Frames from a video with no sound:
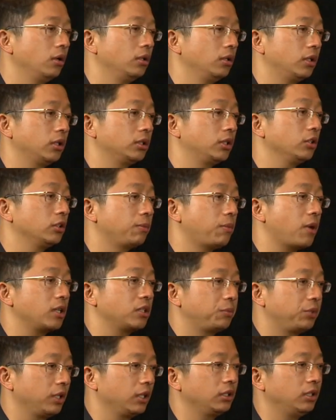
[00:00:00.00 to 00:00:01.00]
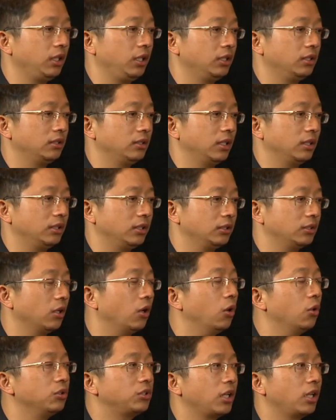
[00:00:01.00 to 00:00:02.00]
There's still the possibility that there's a
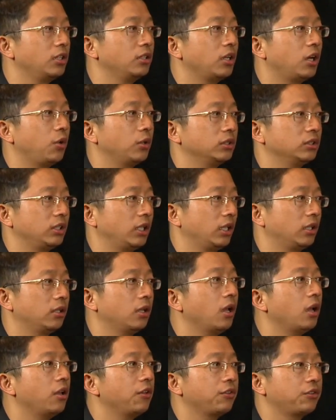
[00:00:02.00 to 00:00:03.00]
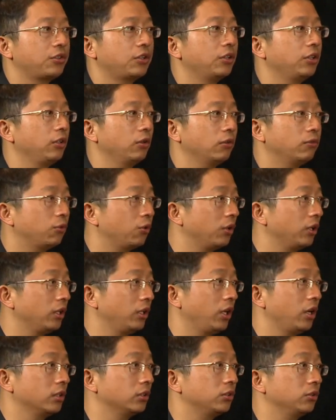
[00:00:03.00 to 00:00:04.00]
whole 10 towers take 30 or 40
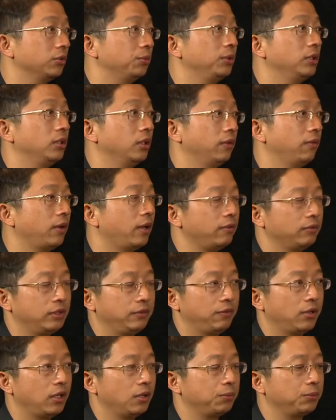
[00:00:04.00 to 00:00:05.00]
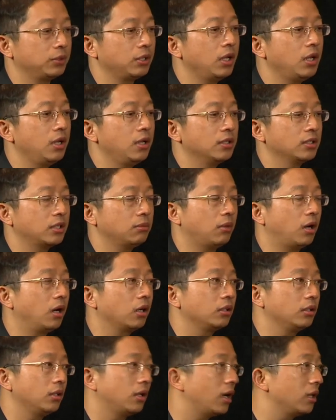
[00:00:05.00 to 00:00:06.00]
years to be developed. Some
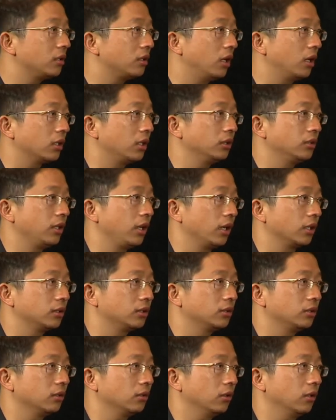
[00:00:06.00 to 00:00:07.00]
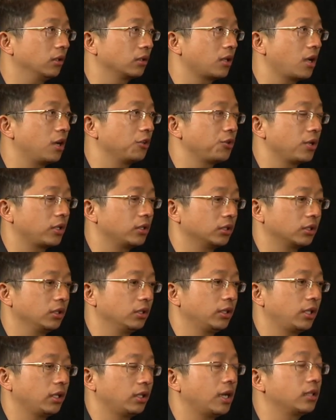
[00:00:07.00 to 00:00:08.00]
other architects or contractors
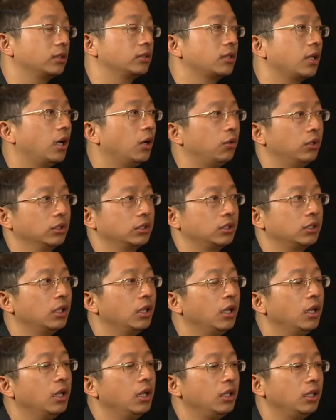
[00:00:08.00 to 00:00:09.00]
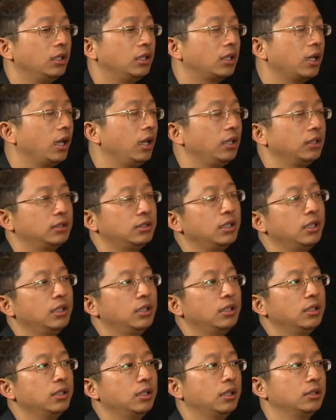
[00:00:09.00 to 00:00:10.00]
can get other towers in case
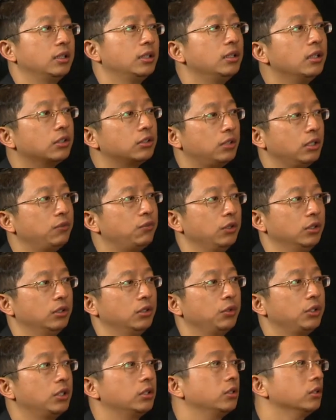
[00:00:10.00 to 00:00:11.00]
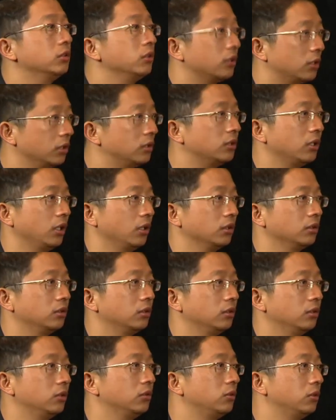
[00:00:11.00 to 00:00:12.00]
they look different, which is also a good thing
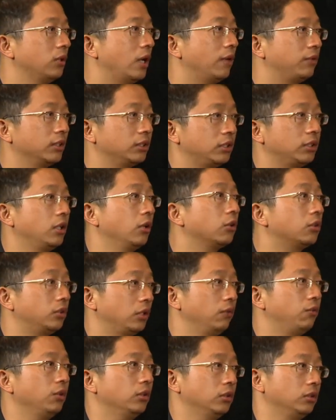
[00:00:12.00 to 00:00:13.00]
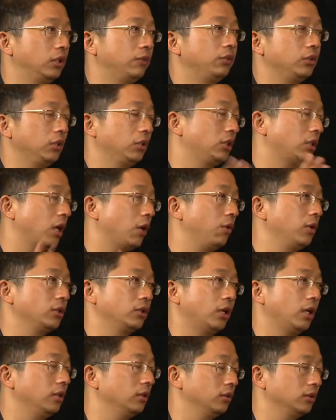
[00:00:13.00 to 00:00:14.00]
to have this look different. Each tower
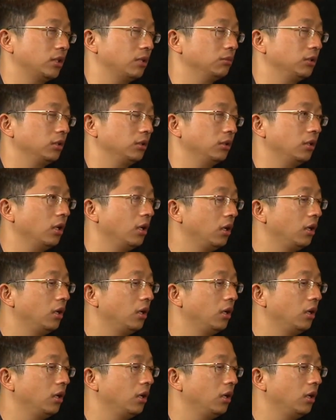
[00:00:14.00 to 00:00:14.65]
is something